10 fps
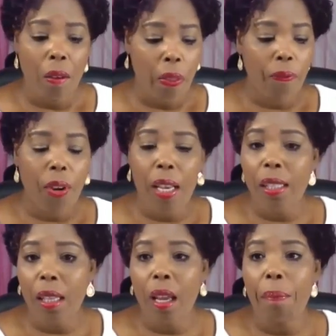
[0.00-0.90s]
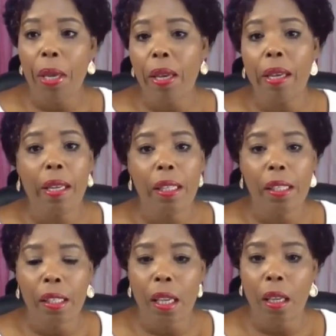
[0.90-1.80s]
The first step
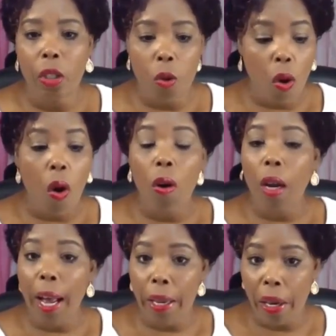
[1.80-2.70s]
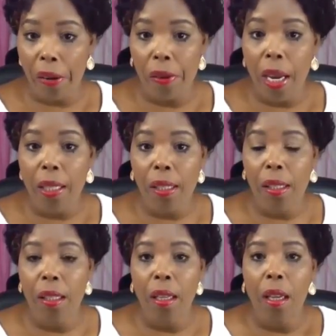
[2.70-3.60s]
is you call
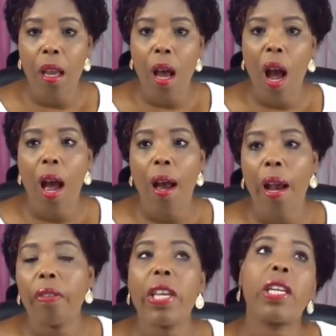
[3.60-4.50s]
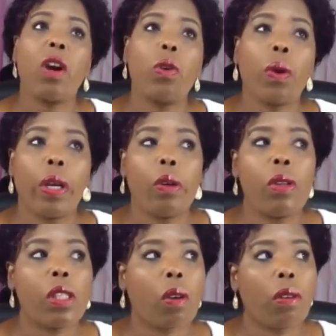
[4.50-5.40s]
IRS. I think now you can
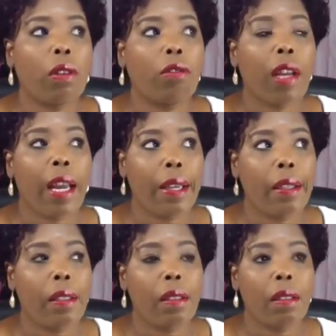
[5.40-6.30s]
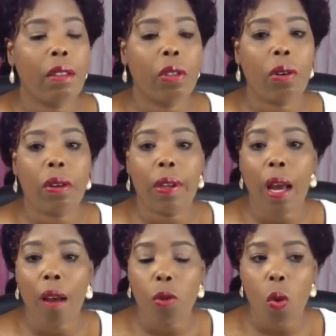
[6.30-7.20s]
do it online. You don't even
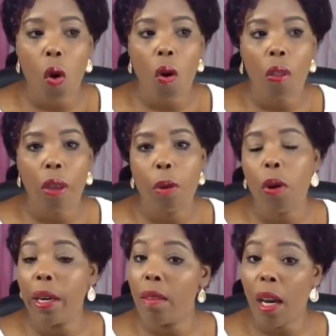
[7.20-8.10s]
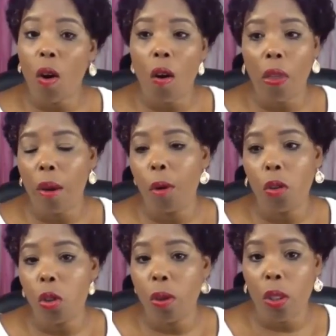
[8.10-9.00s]
have to call them. You can either call them
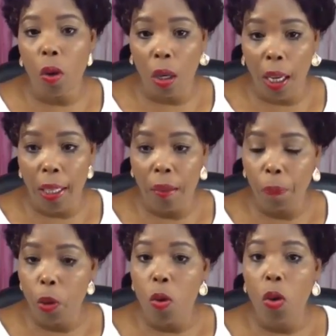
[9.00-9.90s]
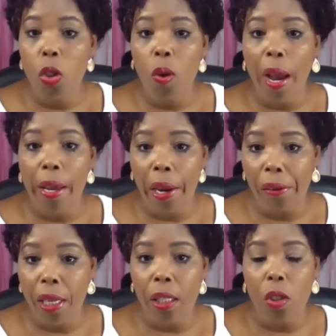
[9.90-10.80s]
or do it online. You go to
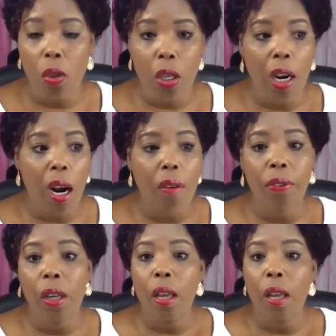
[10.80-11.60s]
irs.gov